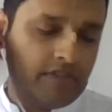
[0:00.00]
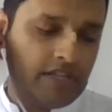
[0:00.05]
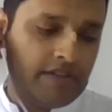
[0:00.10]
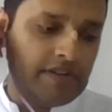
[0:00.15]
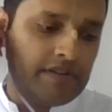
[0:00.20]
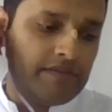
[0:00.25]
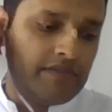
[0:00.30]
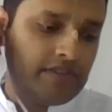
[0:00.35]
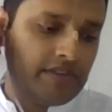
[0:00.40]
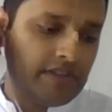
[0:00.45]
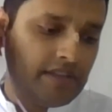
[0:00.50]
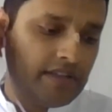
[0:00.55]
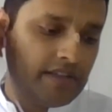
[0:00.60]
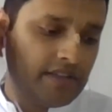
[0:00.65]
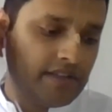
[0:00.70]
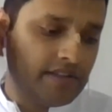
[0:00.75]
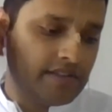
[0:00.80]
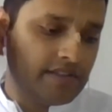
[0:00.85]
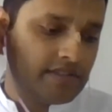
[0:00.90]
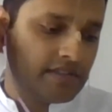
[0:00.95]
If everything
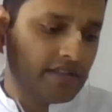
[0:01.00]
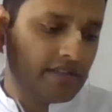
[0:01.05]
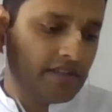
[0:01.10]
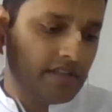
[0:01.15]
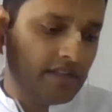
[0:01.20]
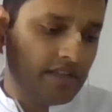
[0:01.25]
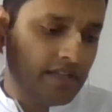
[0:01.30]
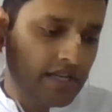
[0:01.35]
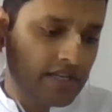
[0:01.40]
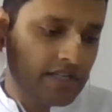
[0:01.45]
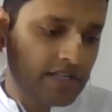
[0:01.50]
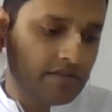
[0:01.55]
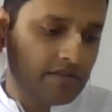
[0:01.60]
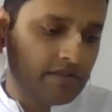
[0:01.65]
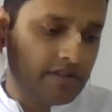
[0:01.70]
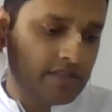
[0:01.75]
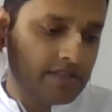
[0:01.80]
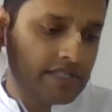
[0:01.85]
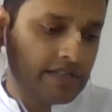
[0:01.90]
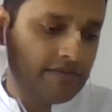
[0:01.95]
is
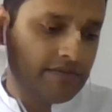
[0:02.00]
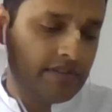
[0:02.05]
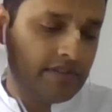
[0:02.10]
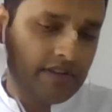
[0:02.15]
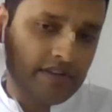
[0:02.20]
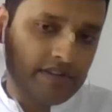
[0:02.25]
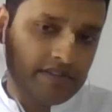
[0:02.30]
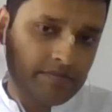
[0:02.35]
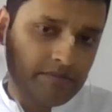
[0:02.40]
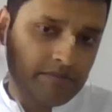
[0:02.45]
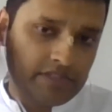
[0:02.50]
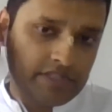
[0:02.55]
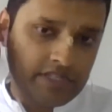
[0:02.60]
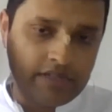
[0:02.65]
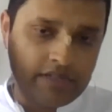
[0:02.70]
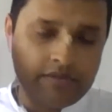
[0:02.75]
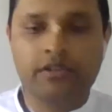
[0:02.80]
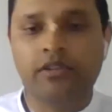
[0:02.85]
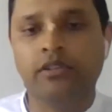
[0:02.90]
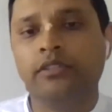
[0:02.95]
ignorant, if everything is
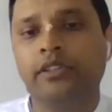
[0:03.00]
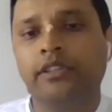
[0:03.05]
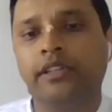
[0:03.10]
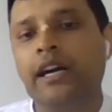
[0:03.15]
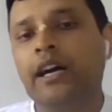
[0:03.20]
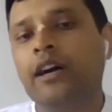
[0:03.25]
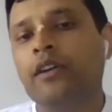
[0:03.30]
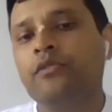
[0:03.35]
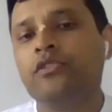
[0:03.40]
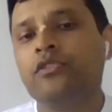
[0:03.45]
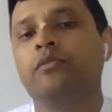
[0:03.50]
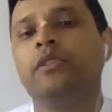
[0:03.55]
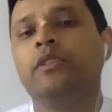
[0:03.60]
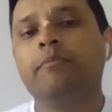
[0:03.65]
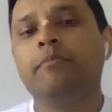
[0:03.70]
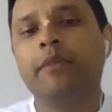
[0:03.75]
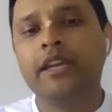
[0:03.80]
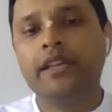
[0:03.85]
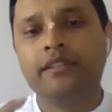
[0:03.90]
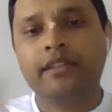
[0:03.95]
material, then how do we
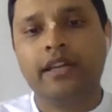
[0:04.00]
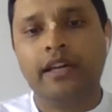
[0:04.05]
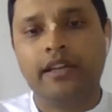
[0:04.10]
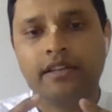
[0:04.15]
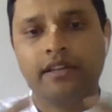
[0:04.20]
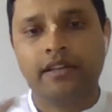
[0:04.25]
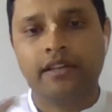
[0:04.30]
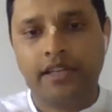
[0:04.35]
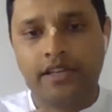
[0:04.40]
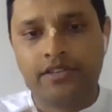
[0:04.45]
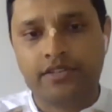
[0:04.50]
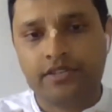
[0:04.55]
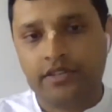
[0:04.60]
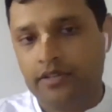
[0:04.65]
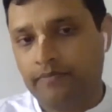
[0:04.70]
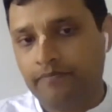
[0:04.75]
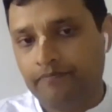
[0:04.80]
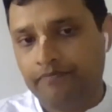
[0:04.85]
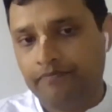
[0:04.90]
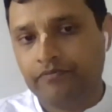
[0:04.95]
make that
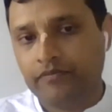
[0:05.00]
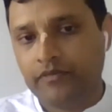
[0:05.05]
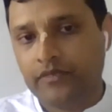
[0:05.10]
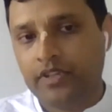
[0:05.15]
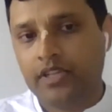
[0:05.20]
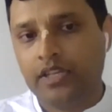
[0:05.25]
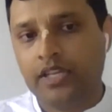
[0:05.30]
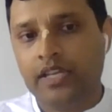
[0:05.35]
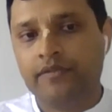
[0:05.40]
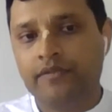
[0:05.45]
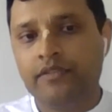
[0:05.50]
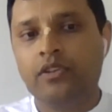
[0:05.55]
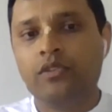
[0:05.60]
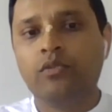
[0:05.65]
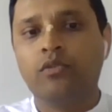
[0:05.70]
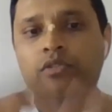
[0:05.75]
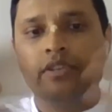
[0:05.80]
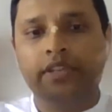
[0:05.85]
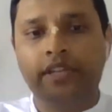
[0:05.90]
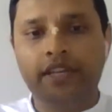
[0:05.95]
connection? If the
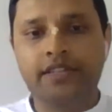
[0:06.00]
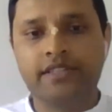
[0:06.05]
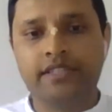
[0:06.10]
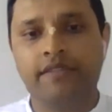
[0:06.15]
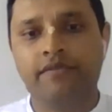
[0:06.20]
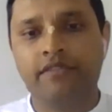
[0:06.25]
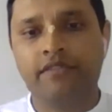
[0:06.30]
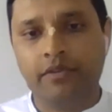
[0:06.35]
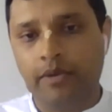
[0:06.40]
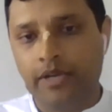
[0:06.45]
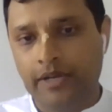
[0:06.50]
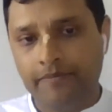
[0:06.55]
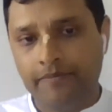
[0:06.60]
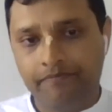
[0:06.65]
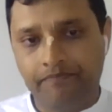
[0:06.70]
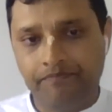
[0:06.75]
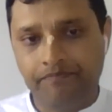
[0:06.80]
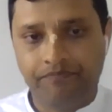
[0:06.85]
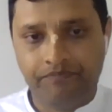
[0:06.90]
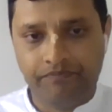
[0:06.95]
Lord is everywhere,
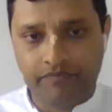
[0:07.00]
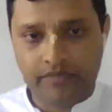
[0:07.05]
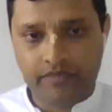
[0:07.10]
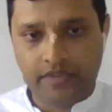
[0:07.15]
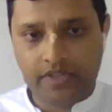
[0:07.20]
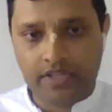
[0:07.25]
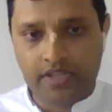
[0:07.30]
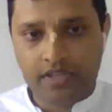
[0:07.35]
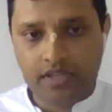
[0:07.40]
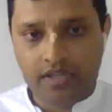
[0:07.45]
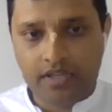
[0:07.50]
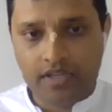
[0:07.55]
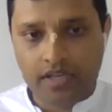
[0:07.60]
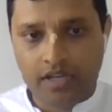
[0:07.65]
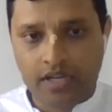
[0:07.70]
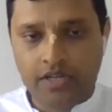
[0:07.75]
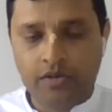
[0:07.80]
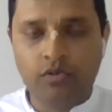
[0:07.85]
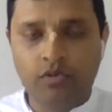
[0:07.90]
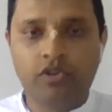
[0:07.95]

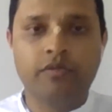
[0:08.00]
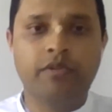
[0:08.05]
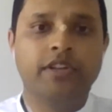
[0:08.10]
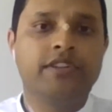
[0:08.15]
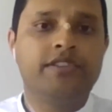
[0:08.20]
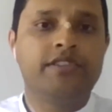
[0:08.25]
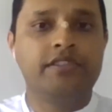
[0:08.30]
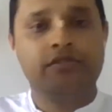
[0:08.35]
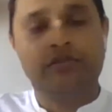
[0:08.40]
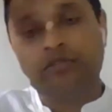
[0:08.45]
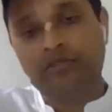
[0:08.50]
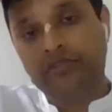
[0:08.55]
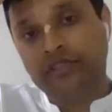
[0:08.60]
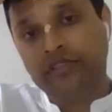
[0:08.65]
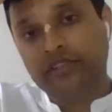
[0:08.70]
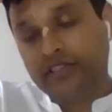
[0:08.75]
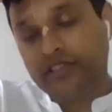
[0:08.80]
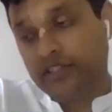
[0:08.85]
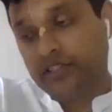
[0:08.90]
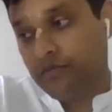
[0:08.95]
and all religions, all
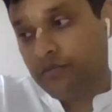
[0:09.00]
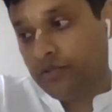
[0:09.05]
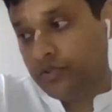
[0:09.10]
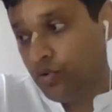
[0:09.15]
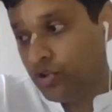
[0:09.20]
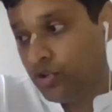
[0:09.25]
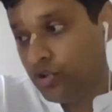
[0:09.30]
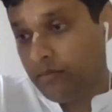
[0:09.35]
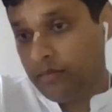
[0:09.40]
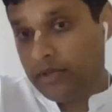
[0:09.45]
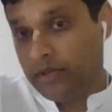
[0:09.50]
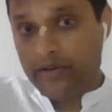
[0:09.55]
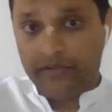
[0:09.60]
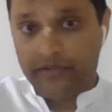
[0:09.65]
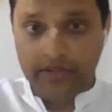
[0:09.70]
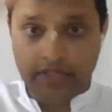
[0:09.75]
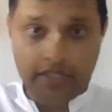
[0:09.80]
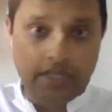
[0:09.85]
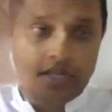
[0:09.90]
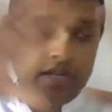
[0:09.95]
traditions will talk
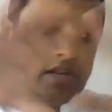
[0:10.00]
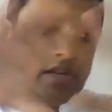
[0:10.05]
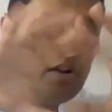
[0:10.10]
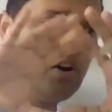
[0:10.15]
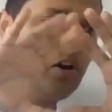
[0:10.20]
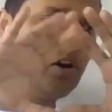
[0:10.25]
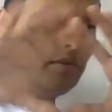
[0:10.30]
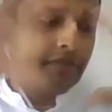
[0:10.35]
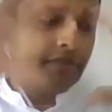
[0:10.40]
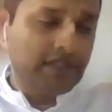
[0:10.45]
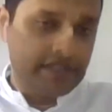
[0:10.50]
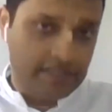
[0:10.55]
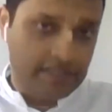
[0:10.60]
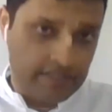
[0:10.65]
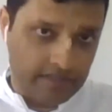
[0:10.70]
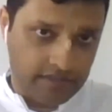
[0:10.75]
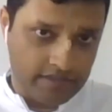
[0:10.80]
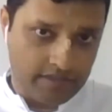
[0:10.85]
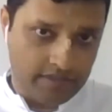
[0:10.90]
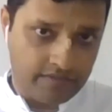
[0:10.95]
about the
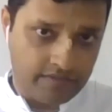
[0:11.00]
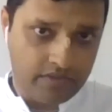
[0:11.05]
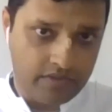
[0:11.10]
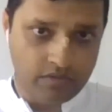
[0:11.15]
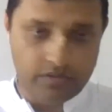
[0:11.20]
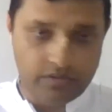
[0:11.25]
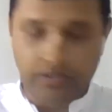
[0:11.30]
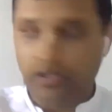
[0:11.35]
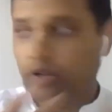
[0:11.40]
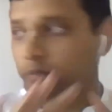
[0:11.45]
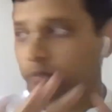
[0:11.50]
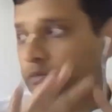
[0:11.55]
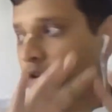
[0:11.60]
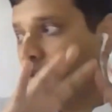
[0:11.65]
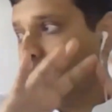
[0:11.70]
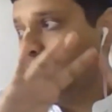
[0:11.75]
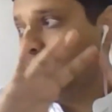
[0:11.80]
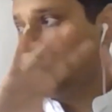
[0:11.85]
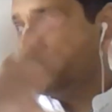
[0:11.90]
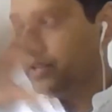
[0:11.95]
omniscience of the Lord, the
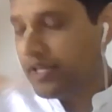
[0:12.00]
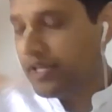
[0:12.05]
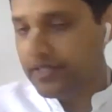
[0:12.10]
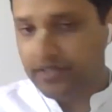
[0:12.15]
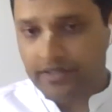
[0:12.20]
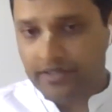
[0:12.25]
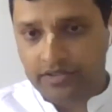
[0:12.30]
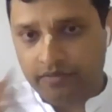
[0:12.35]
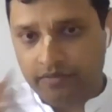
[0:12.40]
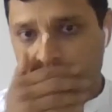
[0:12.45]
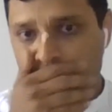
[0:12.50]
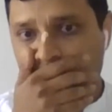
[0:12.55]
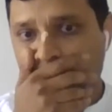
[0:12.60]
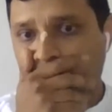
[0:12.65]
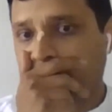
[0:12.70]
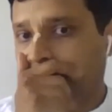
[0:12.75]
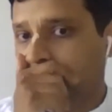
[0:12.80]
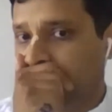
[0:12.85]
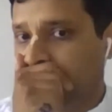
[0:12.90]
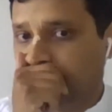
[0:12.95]
omnipresence of the
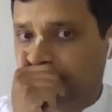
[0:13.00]
Lord.